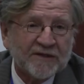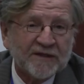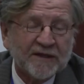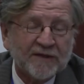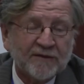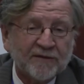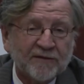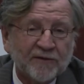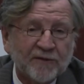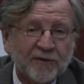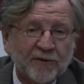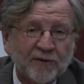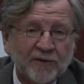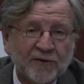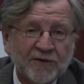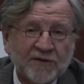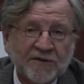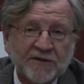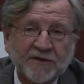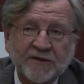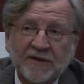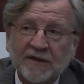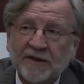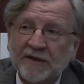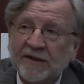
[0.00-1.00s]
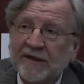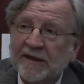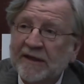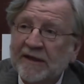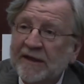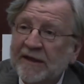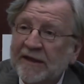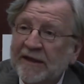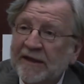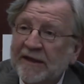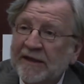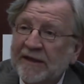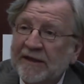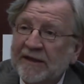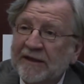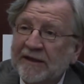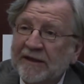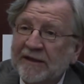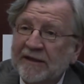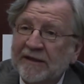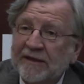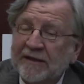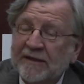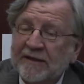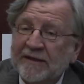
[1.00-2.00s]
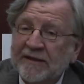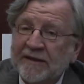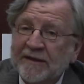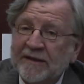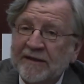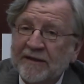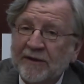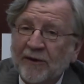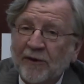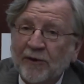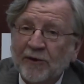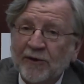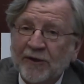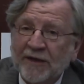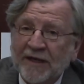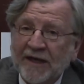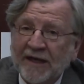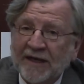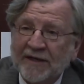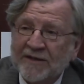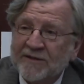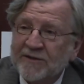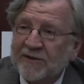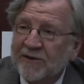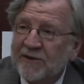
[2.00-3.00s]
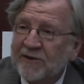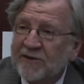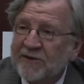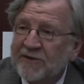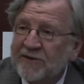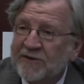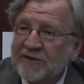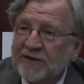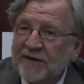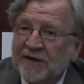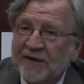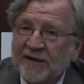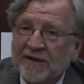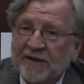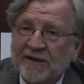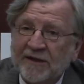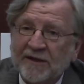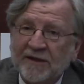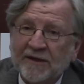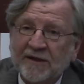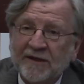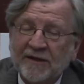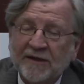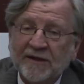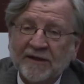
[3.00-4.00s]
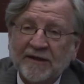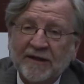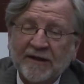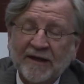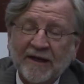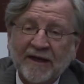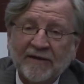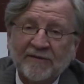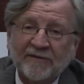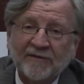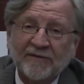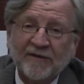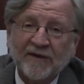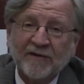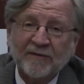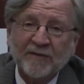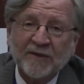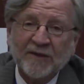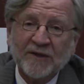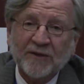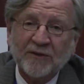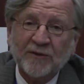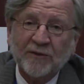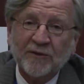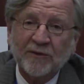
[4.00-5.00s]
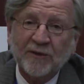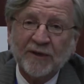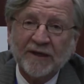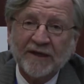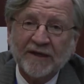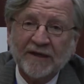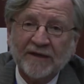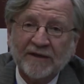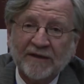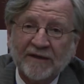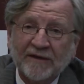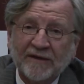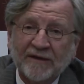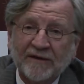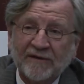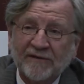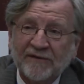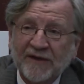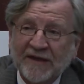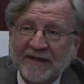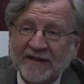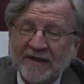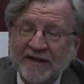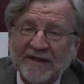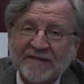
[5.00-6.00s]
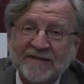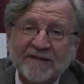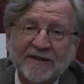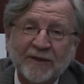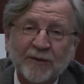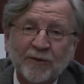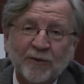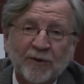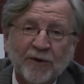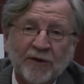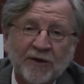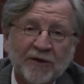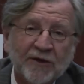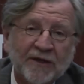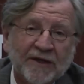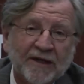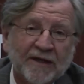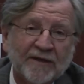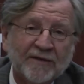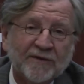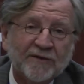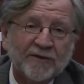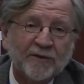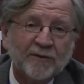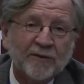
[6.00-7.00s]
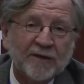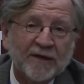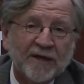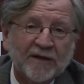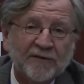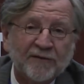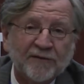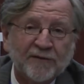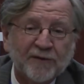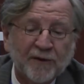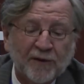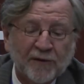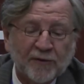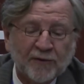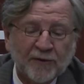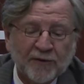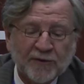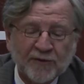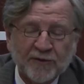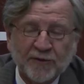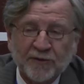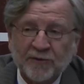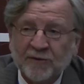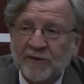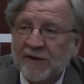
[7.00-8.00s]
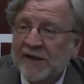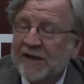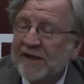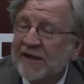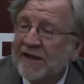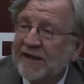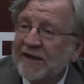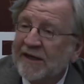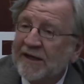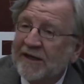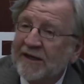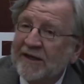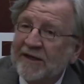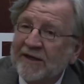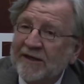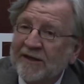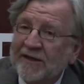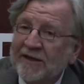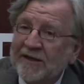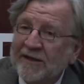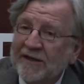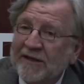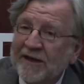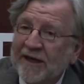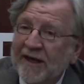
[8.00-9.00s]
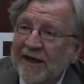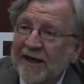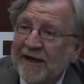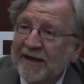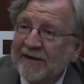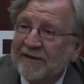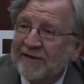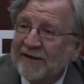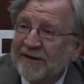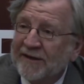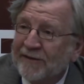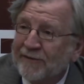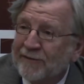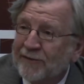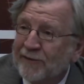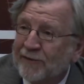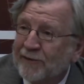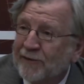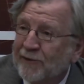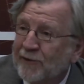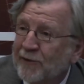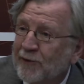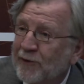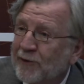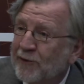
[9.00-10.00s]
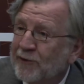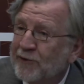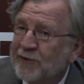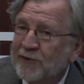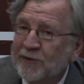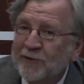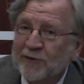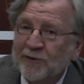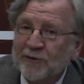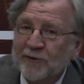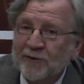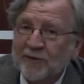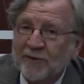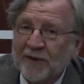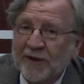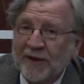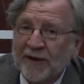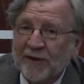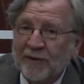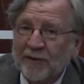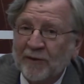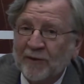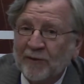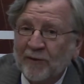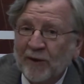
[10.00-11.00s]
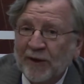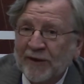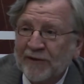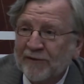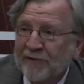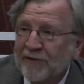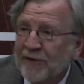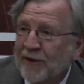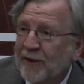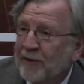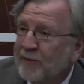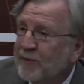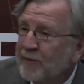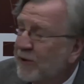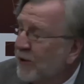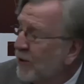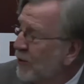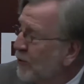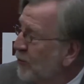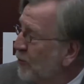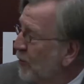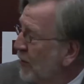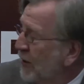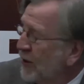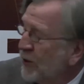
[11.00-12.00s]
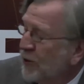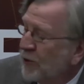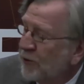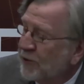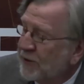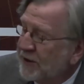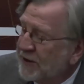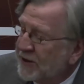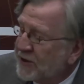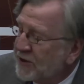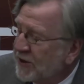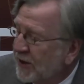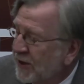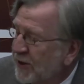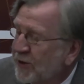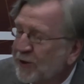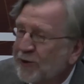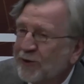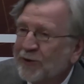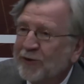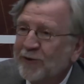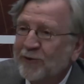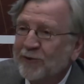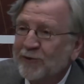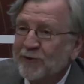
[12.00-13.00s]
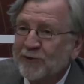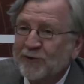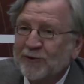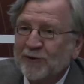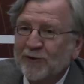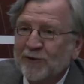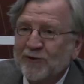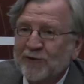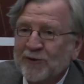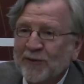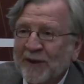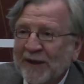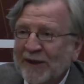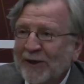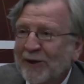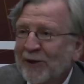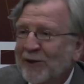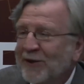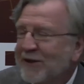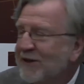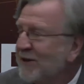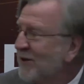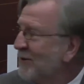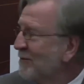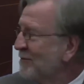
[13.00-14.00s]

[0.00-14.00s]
and of course, uh, the organizers have, have, been doing fantastic work. And so, without further ado, uh, I give the floor to uh, one of them, uh, Yuri Gorodnichenko, who's also my colleague.